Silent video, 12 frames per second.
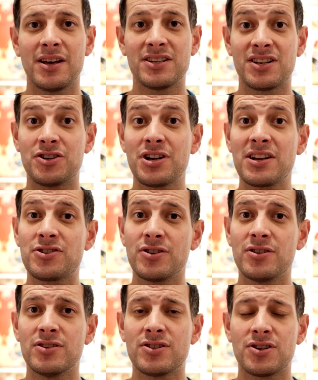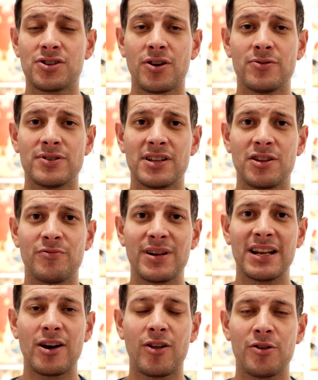suggestions shows that they're
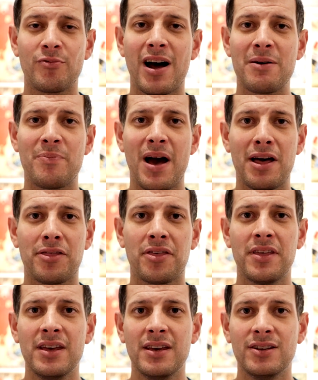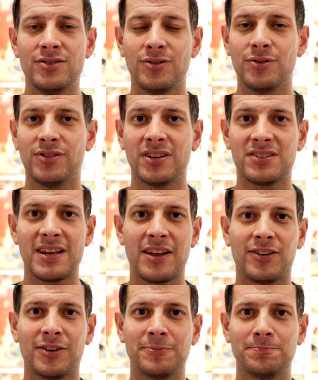really on the right path to
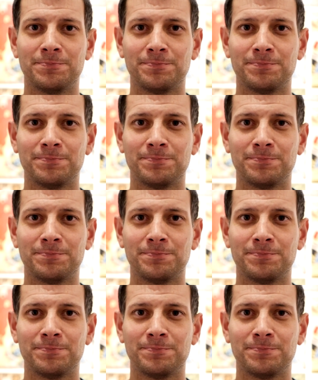success.